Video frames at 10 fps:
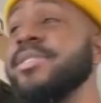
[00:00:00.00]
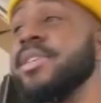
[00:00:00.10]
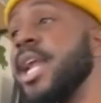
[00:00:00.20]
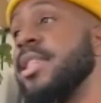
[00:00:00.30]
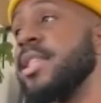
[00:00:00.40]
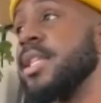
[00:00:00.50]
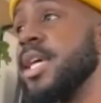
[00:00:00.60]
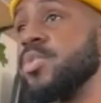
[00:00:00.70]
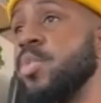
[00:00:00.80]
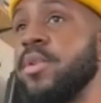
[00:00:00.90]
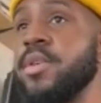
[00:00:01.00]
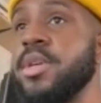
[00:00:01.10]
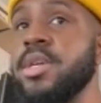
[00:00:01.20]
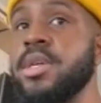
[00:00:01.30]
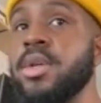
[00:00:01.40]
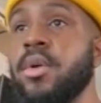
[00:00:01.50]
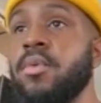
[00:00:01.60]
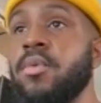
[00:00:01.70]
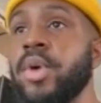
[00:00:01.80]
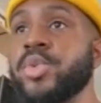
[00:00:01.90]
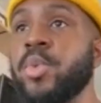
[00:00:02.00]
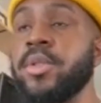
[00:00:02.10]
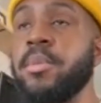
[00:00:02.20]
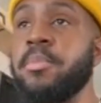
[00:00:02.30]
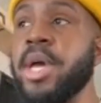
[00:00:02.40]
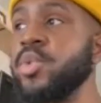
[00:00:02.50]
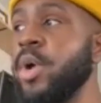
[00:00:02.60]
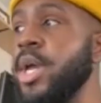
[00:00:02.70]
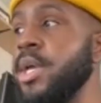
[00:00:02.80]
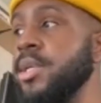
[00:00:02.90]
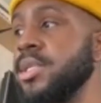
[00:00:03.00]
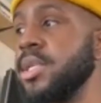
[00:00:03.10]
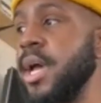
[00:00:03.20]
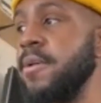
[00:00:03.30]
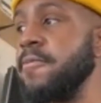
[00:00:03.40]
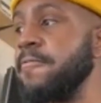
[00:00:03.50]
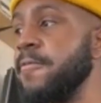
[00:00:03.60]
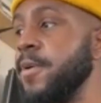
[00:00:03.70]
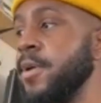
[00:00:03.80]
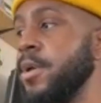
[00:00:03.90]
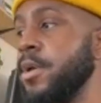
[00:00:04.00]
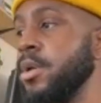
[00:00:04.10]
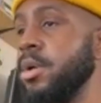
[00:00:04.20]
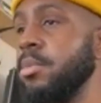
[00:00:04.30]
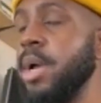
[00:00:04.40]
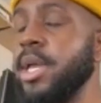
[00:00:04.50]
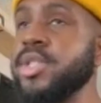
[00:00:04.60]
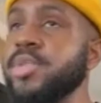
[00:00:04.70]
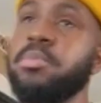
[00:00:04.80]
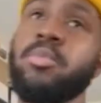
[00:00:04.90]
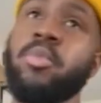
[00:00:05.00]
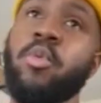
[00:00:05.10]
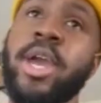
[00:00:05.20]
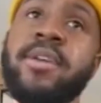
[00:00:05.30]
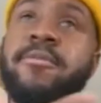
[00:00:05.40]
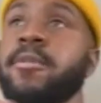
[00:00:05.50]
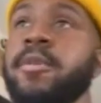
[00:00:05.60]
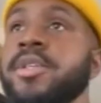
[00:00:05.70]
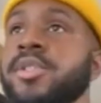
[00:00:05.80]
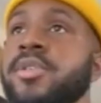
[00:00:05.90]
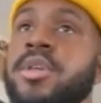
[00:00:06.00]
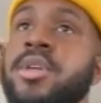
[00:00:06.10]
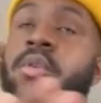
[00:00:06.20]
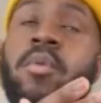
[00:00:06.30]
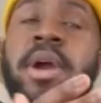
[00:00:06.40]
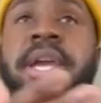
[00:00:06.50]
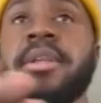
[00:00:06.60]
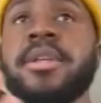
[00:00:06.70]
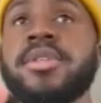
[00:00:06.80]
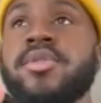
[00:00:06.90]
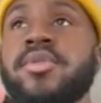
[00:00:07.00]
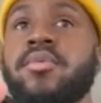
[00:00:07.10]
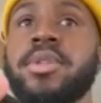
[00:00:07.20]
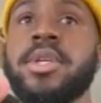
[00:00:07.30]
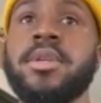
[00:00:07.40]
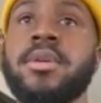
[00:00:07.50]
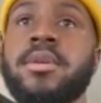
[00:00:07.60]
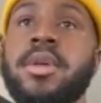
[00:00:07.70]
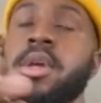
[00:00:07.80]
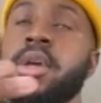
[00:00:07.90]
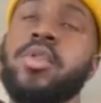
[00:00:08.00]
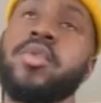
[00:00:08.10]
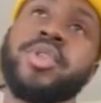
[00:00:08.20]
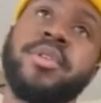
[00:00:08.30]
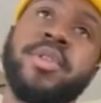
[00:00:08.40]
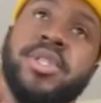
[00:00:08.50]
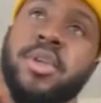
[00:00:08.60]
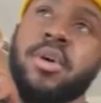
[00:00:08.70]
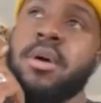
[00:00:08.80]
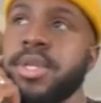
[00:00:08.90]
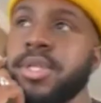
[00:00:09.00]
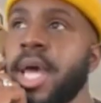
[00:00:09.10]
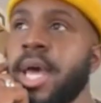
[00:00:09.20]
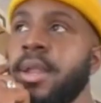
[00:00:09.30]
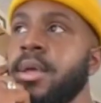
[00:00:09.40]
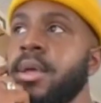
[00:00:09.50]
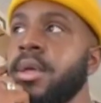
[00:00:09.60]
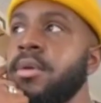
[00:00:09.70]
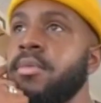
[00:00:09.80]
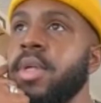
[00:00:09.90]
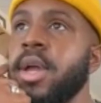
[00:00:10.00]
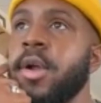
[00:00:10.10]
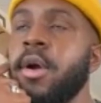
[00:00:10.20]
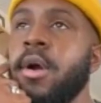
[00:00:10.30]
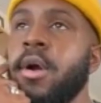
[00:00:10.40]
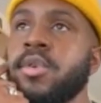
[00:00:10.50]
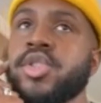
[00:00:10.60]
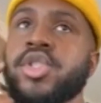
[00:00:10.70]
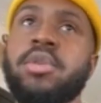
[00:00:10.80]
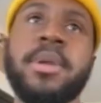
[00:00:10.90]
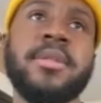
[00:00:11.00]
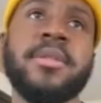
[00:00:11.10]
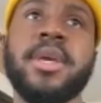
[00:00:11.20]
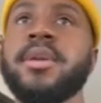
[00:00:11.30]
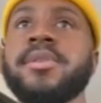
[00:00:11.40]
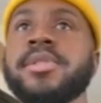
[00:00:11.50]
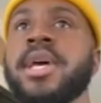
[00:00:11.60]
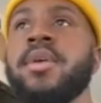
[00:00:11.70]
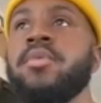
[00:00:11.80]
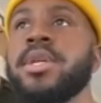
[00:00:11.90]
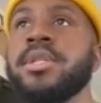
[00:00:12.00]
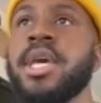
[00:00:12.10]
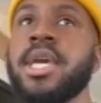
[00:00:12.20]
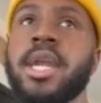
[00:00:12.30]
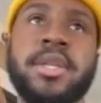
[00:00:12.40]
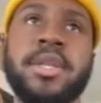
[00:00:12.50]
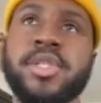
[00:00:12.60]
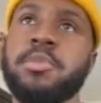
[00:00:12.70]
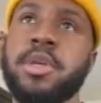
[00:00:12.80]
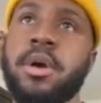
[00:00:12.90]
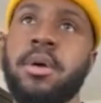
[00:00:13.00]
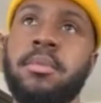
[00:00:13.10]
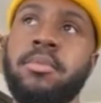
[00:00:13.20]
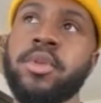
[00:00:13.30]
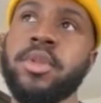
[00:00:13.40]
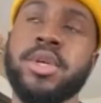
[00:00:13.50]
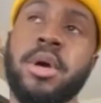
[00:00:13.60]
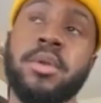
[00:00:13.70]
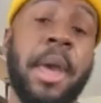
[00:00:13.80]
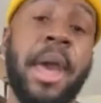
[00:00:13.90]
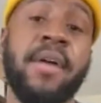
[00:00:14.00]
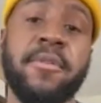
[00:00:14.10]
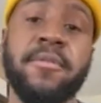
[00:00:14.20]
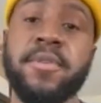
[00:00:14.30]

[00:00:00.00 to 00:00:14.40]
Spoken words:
And I think that's one of the best ways to kind of, I guess, wade into really the conclusion of this talk, is that there are so many things that we can take, and I can just speak on behalf of